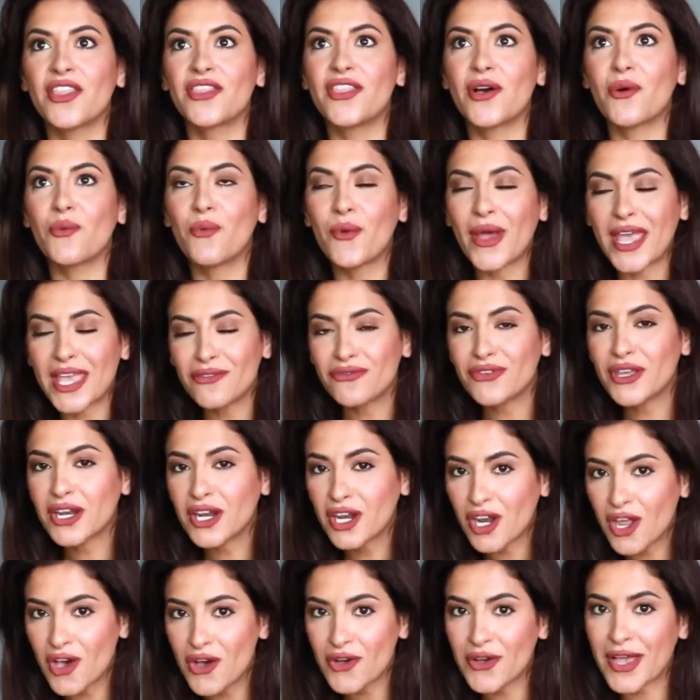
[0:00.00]
the wavy
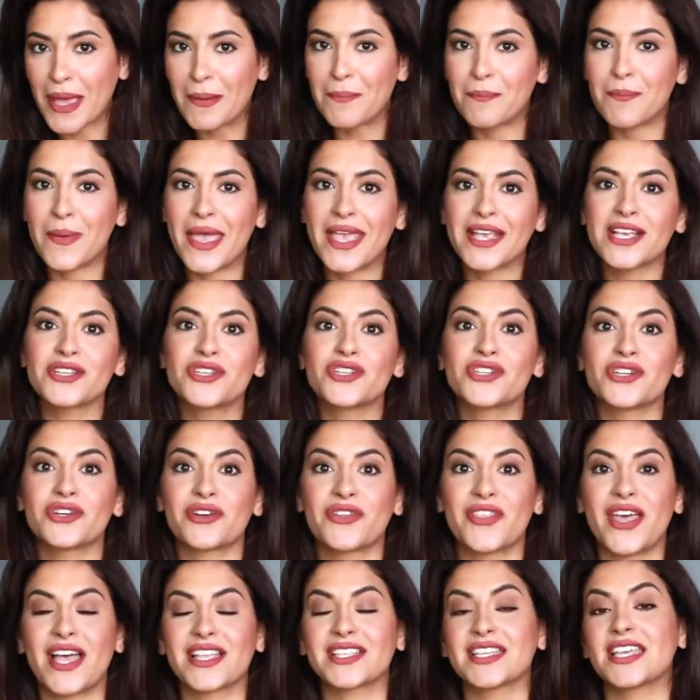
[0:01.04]
look and making
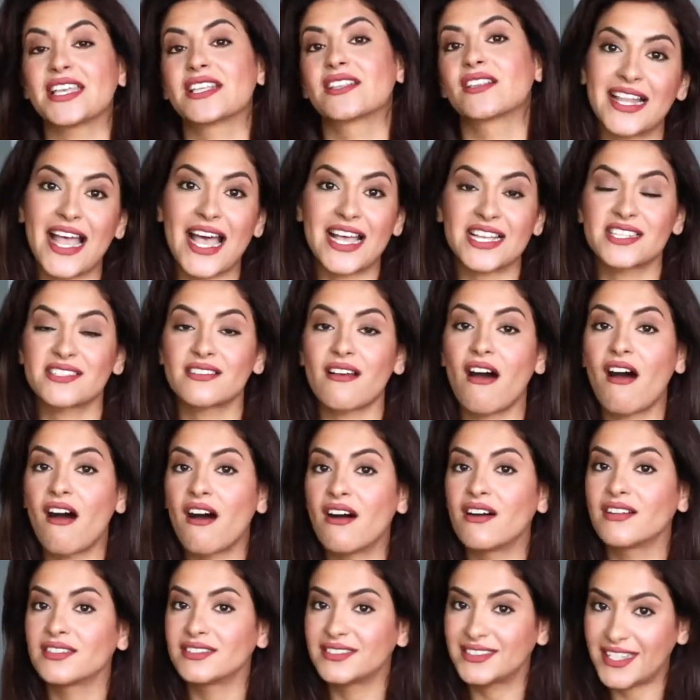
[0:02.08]
sure that it lasts
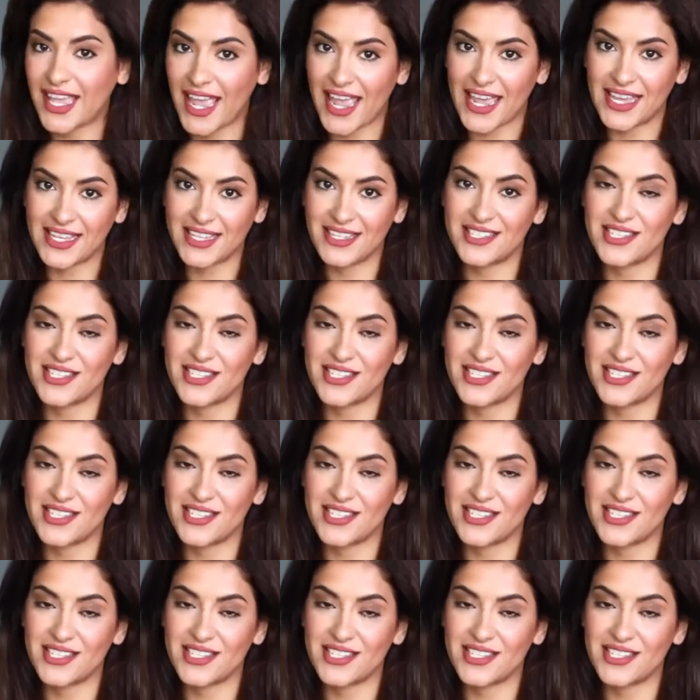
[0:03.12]
all day.